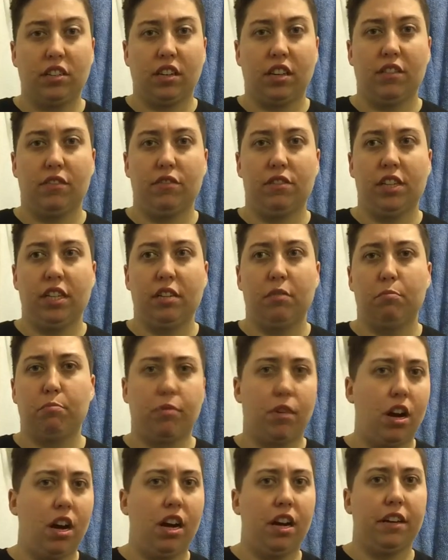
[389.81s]
I don't need a
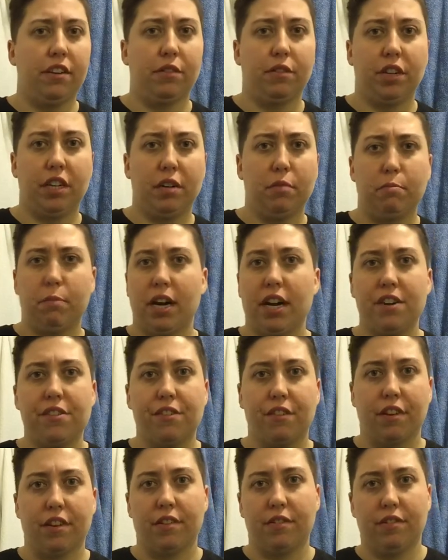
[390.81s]
bra, I don't need a
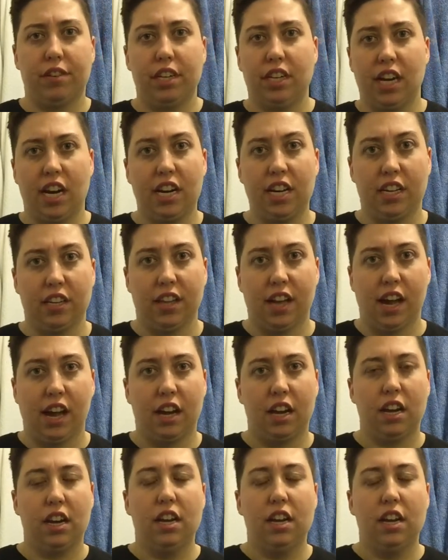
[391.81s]
binder, I don't need any of that.